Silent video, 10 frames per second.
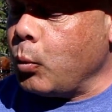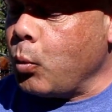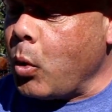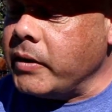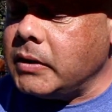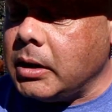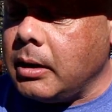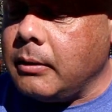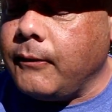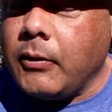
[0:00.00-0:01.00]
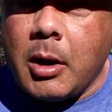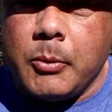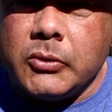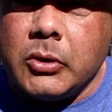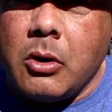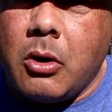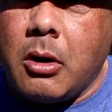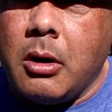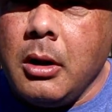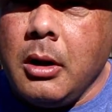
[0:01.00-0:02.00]
Once again, phenomenal
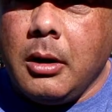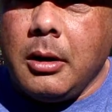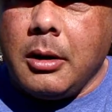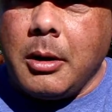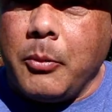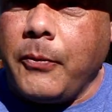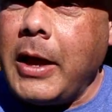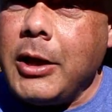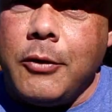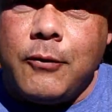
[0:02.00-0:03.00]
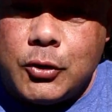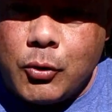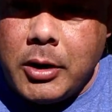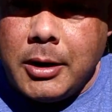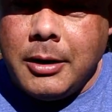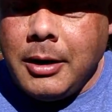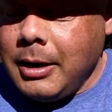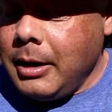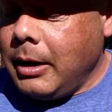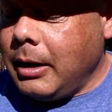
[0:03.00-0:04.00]
cigar. Thank you for joining,
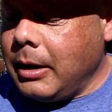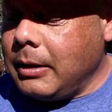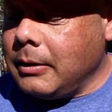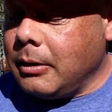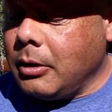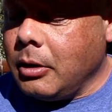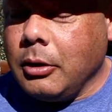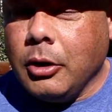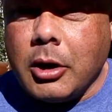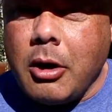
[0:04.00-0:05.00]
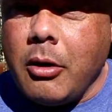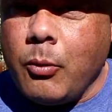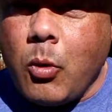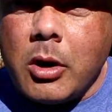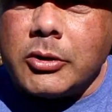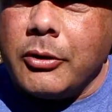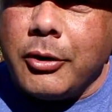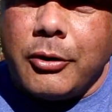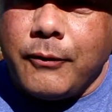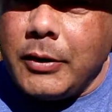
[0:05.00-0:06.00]
and watch all
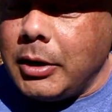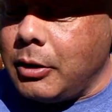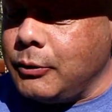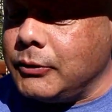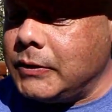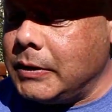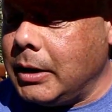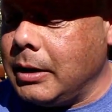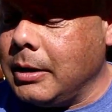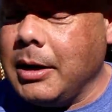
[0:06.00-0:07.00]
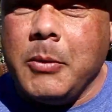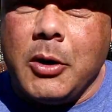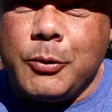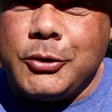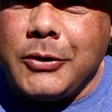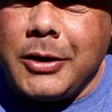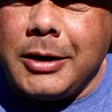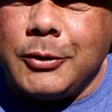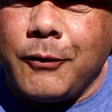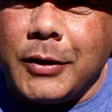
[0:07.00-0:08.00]
the other videos, and let me know what you
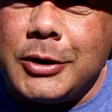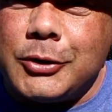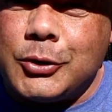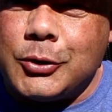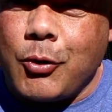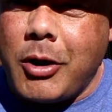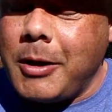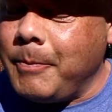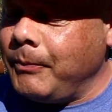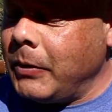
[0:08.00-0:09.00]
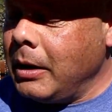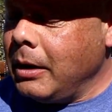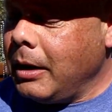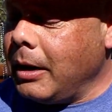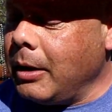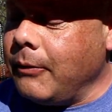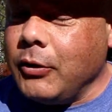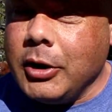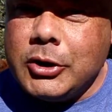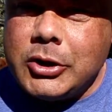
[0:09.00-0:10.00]
think. Don't forget to subscribe. And if
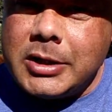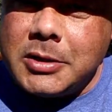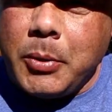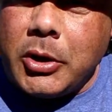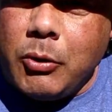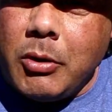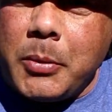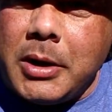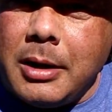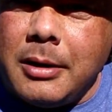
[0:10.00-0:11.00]
you get a chance to pick you up an